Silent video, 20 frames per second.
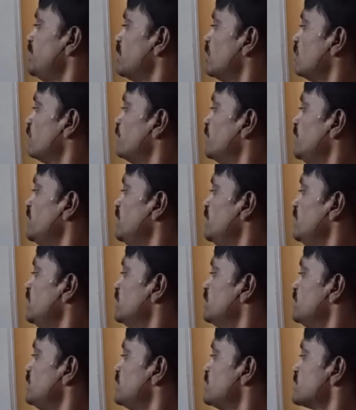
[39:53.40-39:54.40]
of E
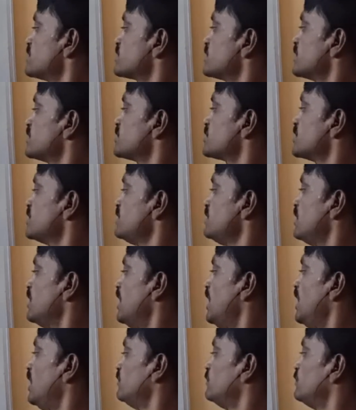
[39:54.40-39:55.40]
intersection
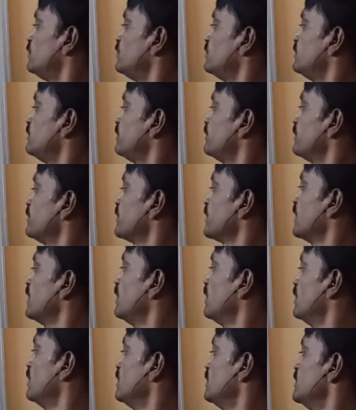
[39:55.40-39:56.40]
F
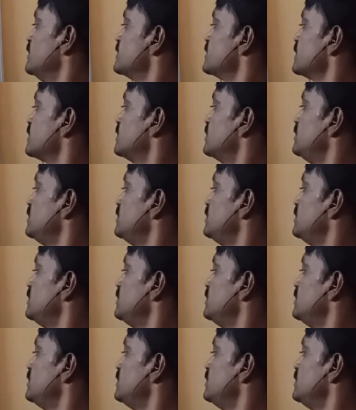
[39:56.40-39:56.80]
is equal